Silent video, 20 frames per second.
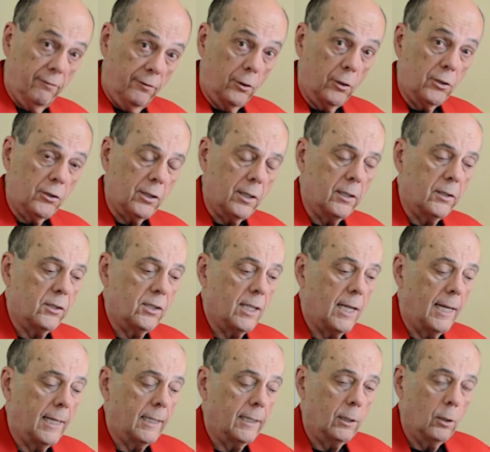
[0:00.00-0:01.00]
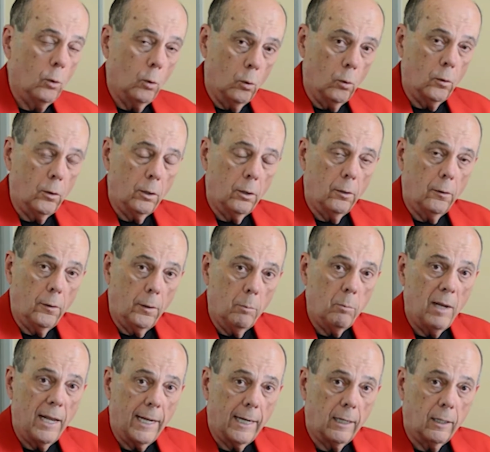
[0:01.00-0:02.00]
first and second, or the
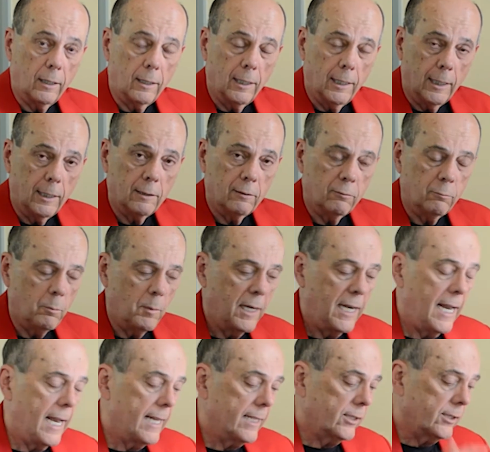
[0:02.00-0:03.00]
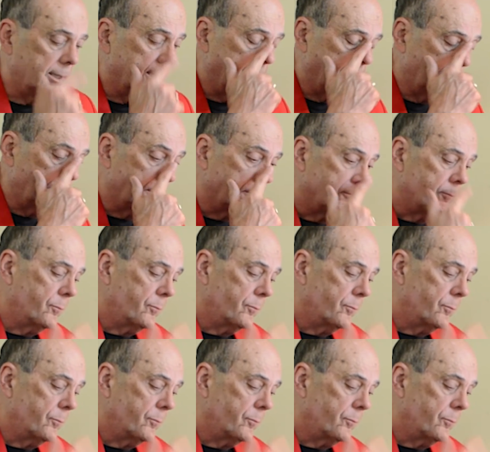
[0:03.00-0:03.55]
Battle of Manassas.